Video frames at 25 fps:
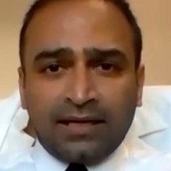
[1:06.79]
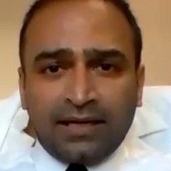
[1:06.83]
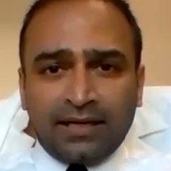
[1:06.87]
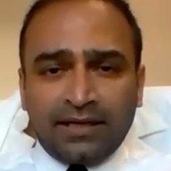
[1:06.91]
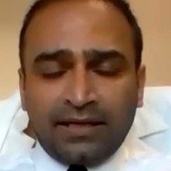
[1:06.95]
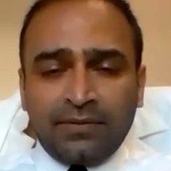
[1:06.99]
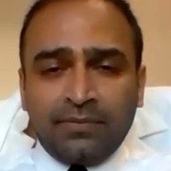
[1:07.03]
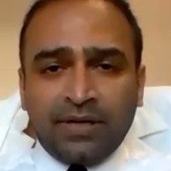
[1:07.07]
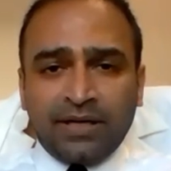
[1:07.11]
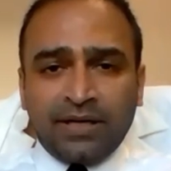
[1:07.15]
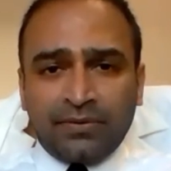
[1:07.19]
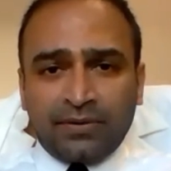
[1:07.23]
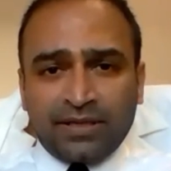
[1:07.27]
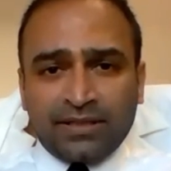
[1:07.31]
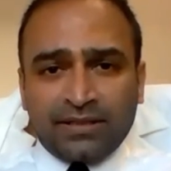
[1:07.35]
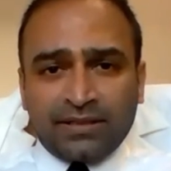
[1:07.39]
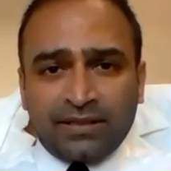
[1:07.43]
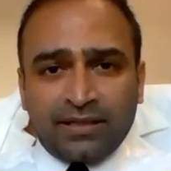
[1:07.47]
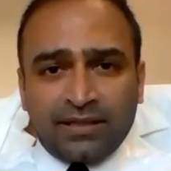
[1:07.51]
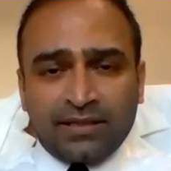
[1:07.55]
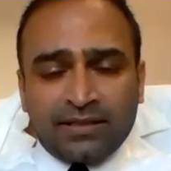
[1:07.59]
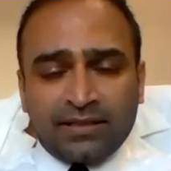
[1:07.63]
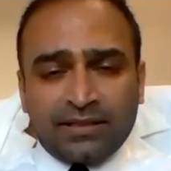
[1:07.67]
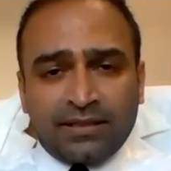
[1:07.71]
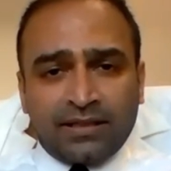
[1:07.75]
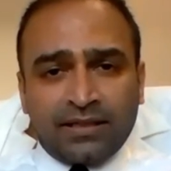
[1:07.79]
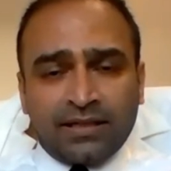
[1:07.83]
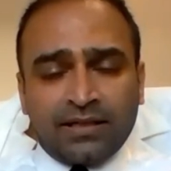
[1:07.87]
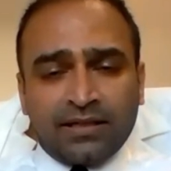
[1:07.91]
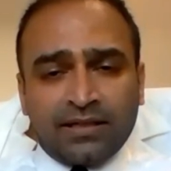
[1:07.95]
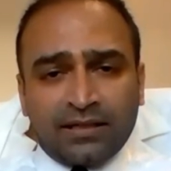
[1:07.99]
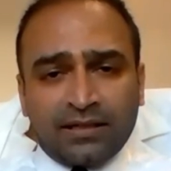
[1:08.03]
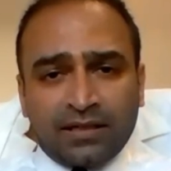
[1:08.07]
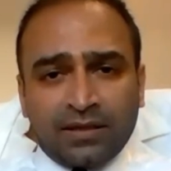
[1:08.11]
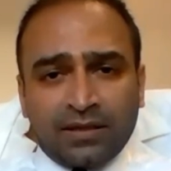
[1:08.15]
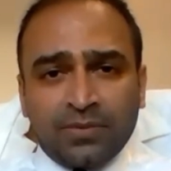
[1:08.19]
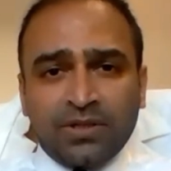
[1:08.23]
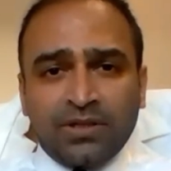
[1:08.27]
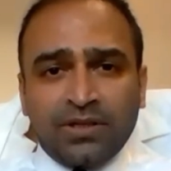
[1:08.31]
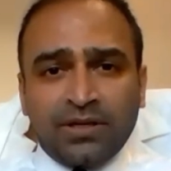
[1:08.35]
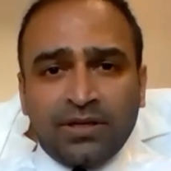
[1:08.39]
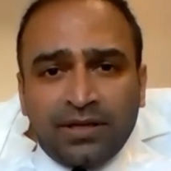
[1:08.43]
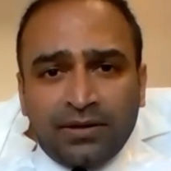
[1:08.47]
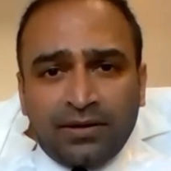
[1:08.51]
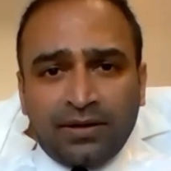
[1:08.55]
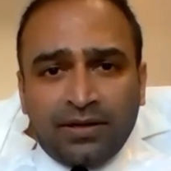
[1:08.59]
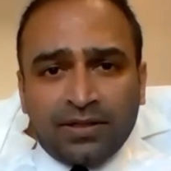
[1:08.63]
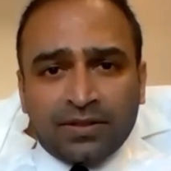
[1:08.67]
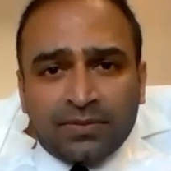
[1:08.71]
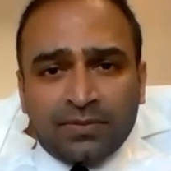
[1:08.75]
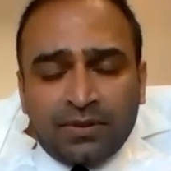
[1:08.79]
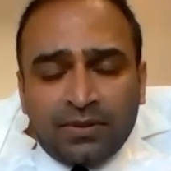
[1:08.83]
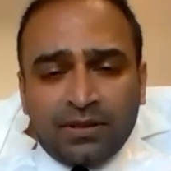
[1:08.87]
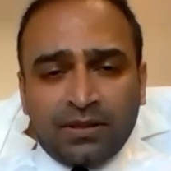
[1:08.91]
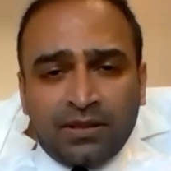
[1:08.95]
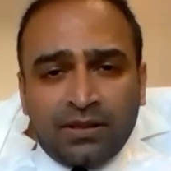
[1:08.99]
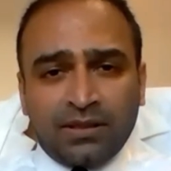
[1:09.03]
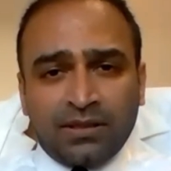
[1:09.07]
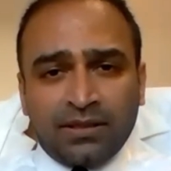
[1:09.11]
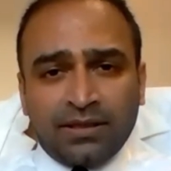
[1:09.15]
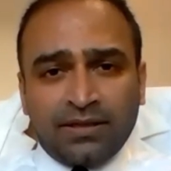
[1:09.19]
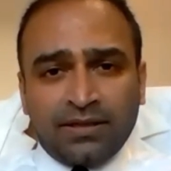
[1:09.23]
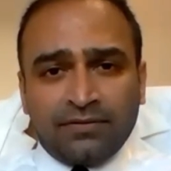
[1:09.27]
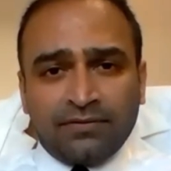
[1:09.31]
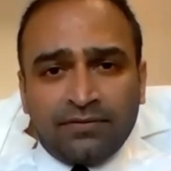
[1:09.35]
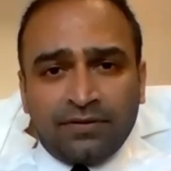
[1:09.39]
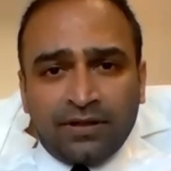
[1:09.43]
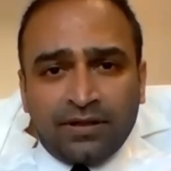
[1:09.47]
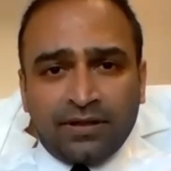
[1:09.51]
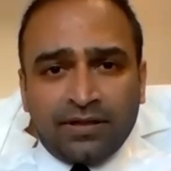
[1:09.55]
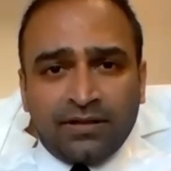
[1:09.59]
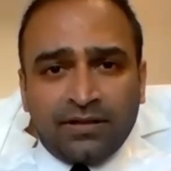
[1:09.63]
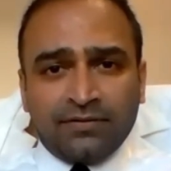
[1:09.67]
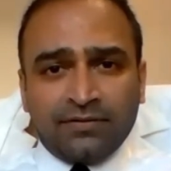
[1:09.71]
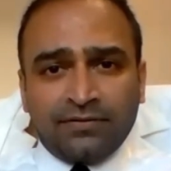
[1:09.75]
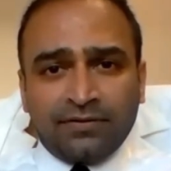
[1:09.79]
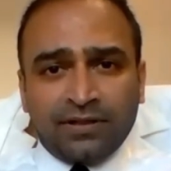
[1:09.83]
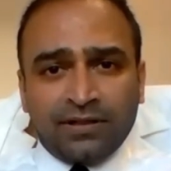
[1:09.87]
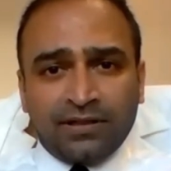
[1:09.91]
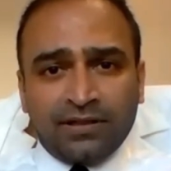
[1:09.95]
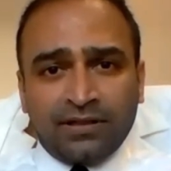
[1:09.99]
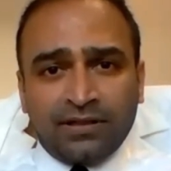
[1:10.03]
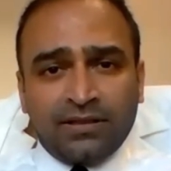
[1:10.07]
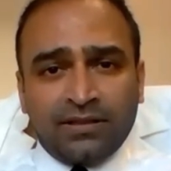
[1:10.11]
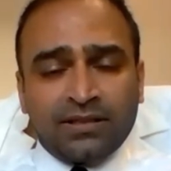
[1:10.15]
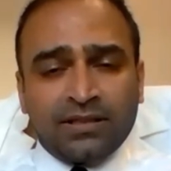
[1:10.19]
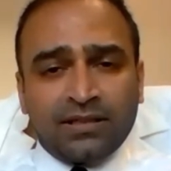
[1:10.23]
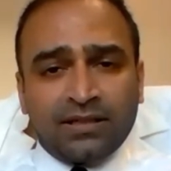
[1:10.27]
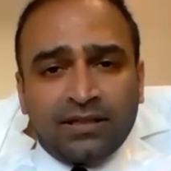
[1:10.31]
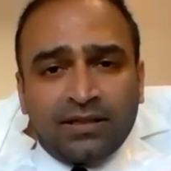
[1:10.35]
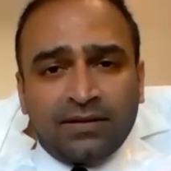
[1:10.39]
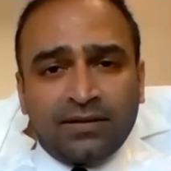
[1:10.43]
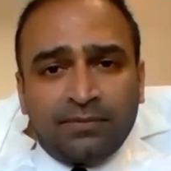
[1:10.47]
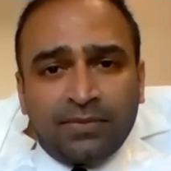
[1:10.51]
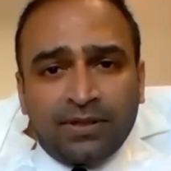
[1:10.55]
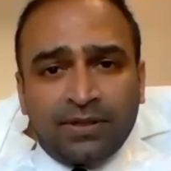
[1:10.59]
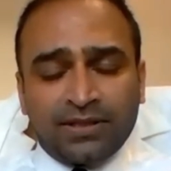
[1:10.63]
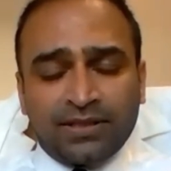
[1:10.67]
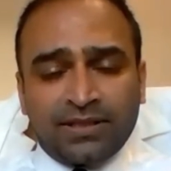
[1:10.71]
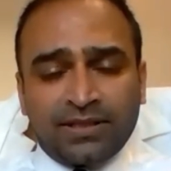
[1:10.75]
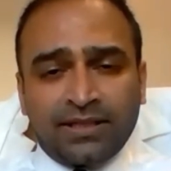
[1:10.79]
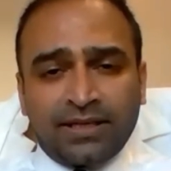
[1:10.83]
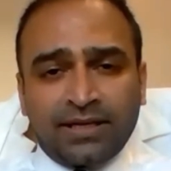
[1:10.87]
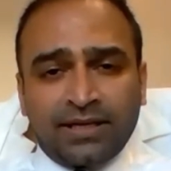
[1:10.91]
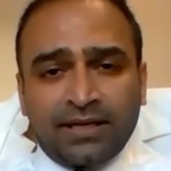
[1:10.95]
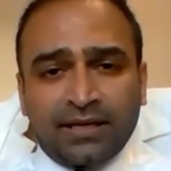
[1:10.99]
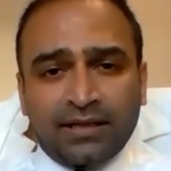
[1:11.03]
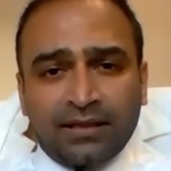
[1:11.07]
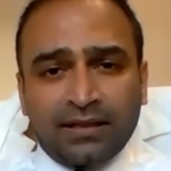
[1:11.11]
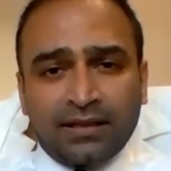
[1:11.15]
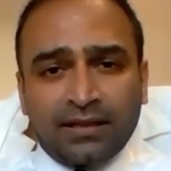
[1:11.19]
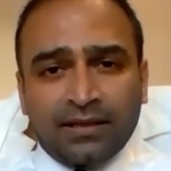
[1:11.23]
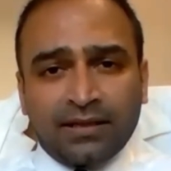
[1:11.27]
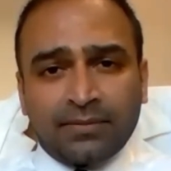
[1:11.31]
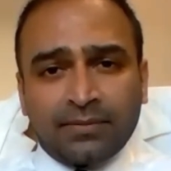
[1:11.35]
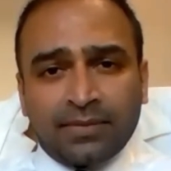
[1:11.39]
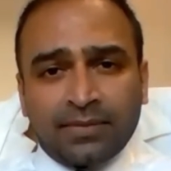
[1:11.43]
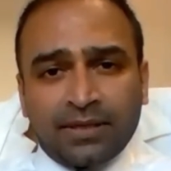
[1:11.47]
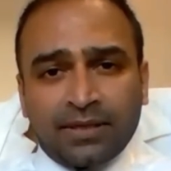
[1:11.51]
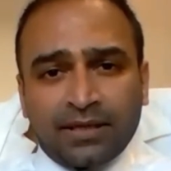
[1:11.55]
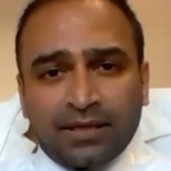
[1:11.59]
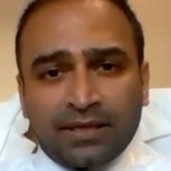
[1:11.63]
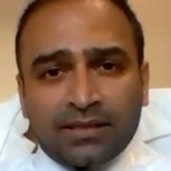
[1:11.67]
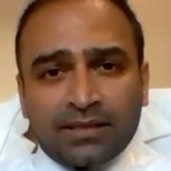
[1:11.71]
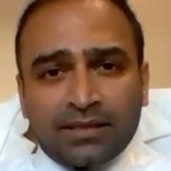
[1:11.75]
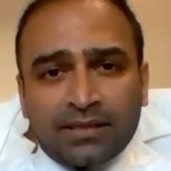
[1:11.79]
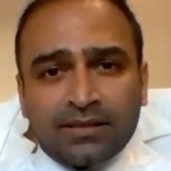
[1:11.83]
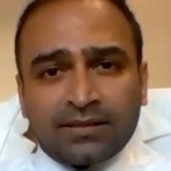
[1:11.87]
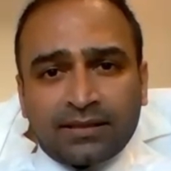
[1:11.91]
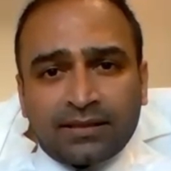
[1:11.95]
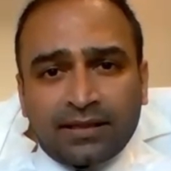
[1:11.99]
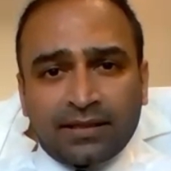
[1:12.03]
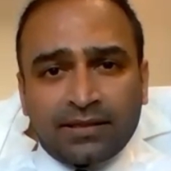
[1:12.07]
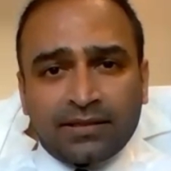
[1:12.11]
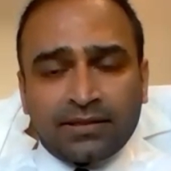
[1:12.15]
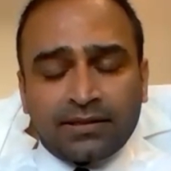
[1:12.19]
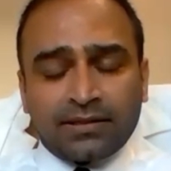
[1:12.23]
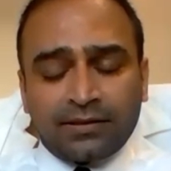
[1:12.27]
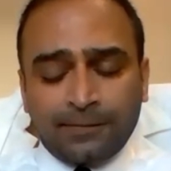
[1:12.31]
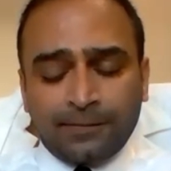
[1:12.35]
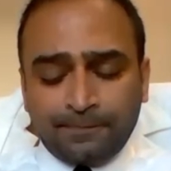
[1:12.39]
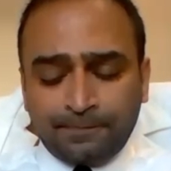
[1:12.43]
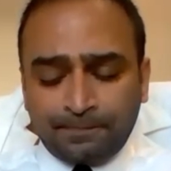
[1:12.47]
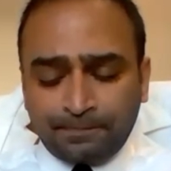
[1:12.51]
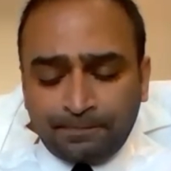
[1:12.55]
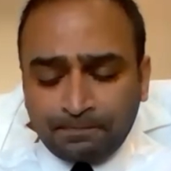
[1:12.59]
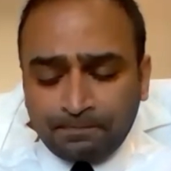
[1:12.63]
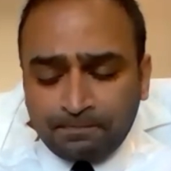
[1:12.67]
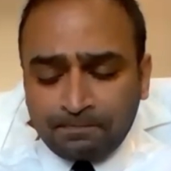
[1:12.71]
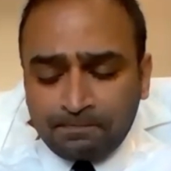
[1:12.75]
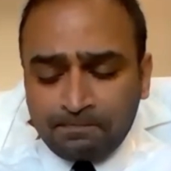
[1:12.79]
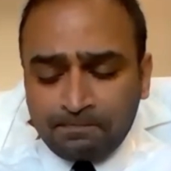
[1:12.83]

I did my residency at a community hospital in Philadelphia, Mercy Catholic Medical Center,